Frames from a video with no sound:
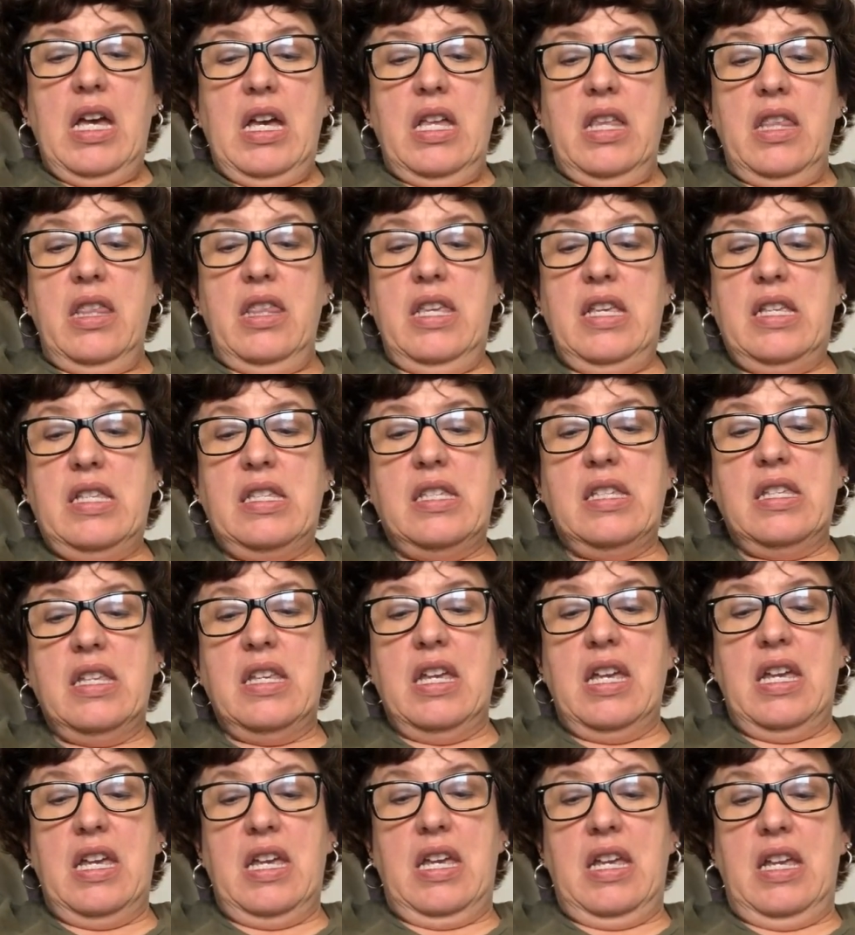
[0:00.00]
This
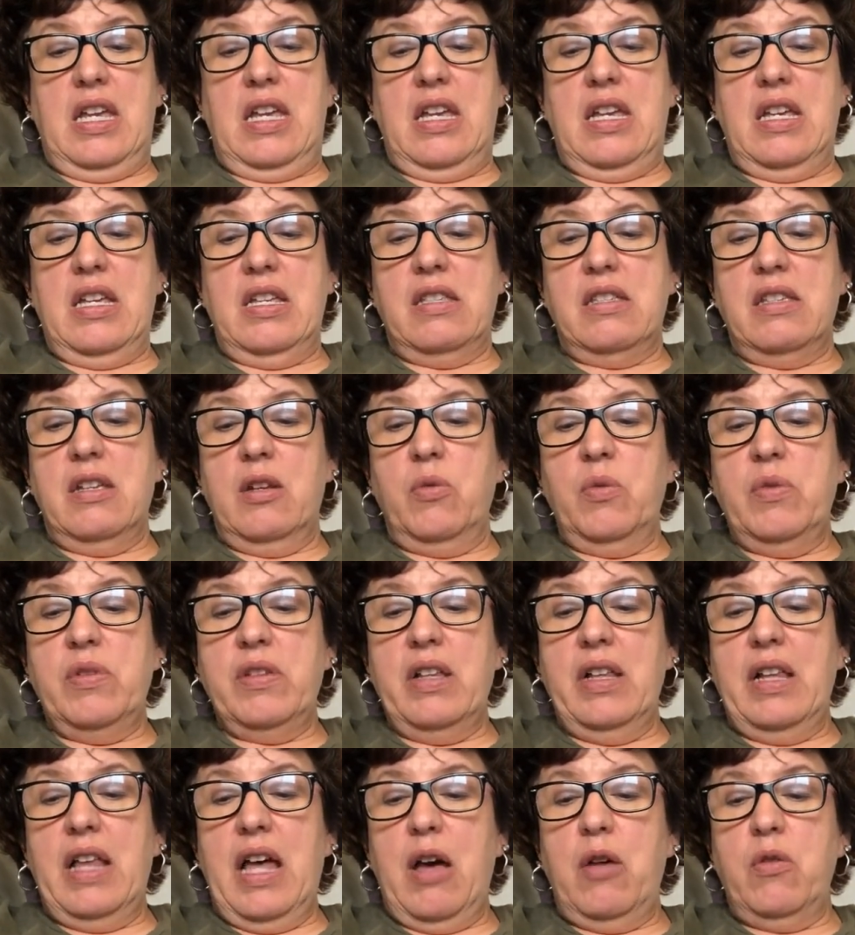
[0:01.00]
king, he said, was
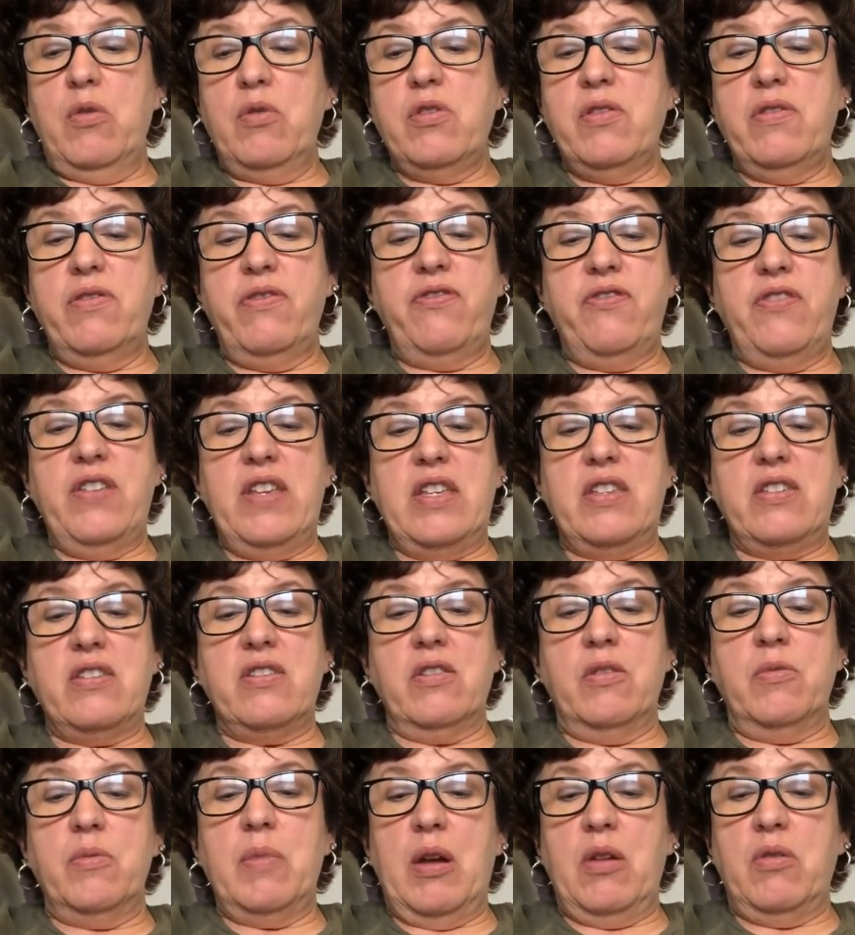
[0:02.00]
allowed to feast
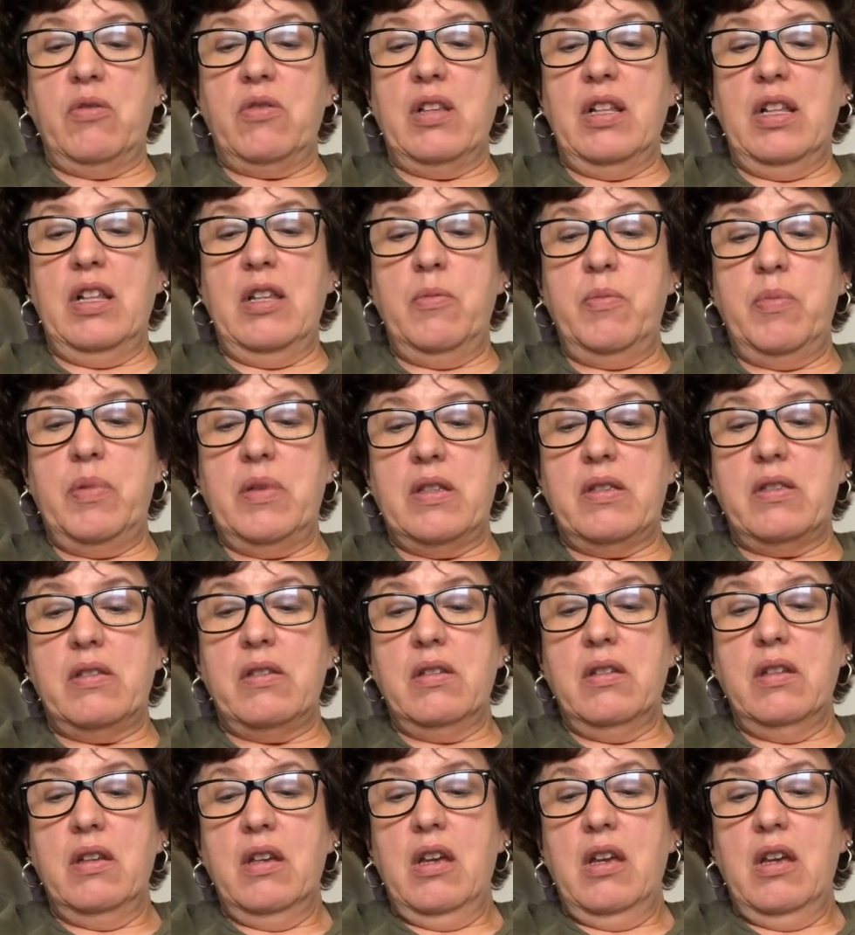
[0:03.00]
on Mount Olympus.